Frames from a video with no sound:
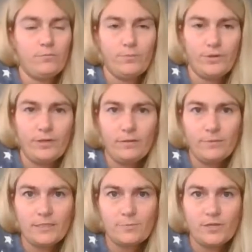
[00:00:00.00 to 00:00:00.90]
put it in
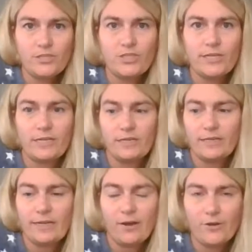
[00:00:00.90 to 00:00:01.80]
my spreadsheet and
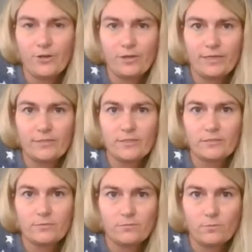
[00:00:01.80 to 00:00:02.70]
it
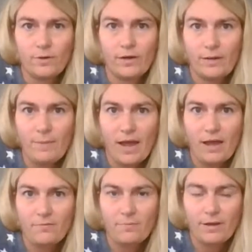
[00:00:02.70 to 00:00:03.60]
calculates where I'm
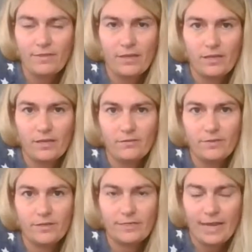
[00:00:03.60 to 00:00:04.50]
at by the end of
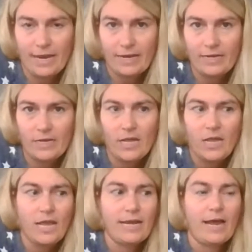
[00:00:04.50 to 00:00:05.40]
the day
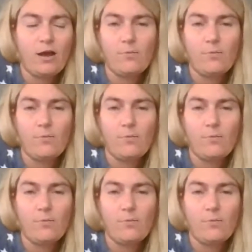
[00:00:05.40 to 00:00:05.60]
and how